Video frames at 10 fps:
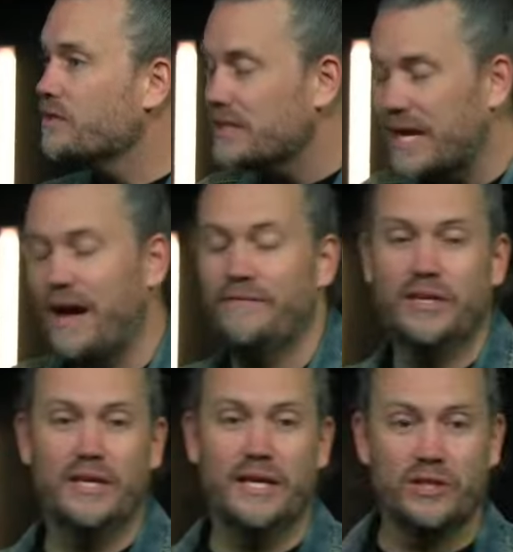aren't
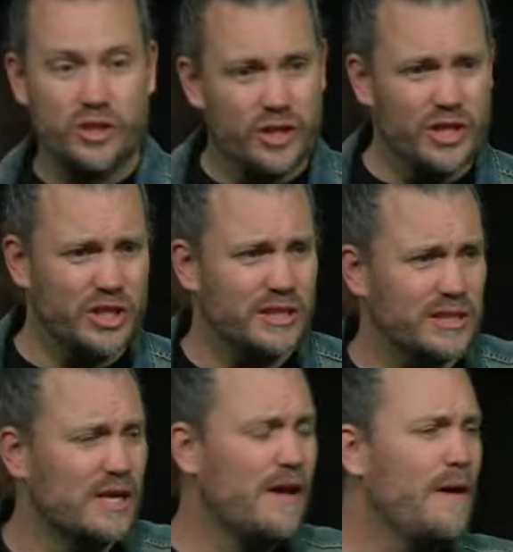covered in
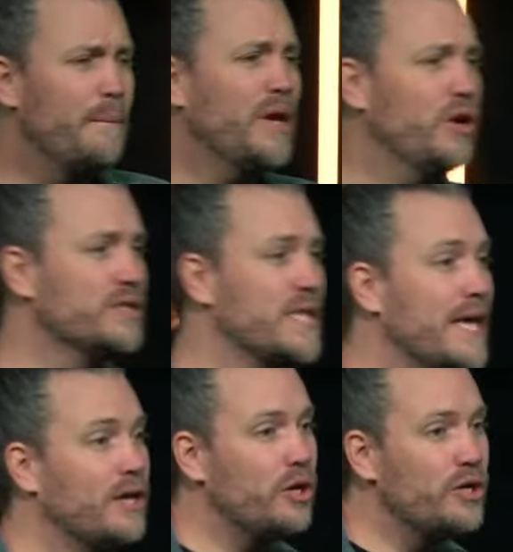churches because
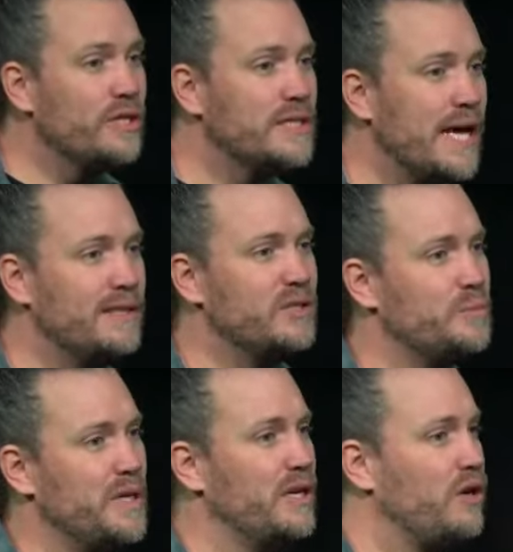they could tend
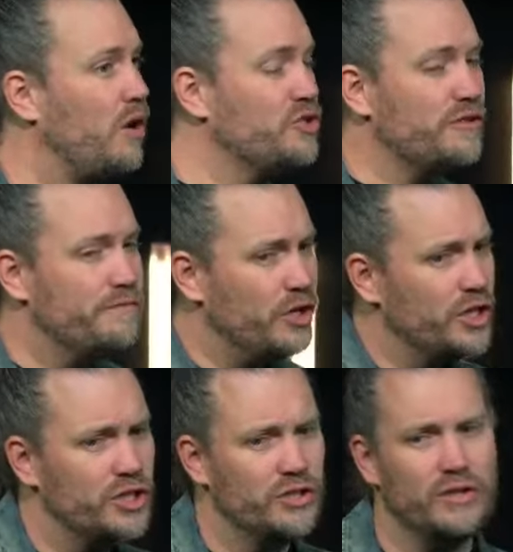to be
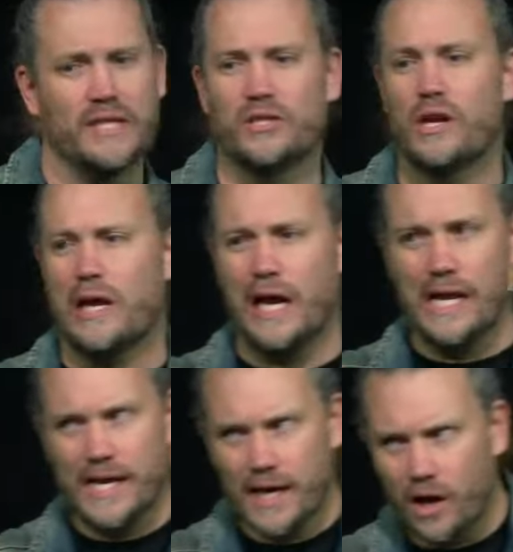controversial. There's not a
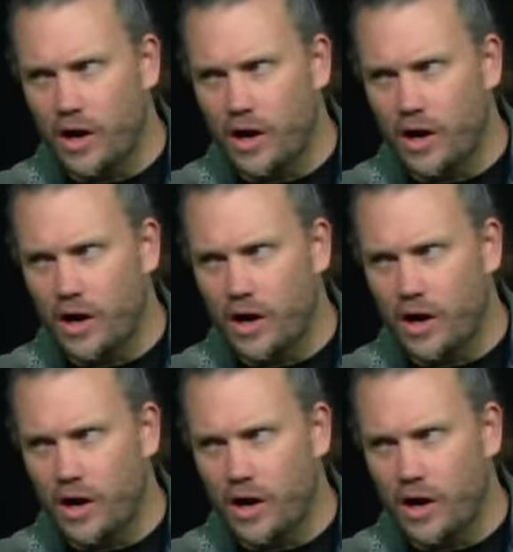clear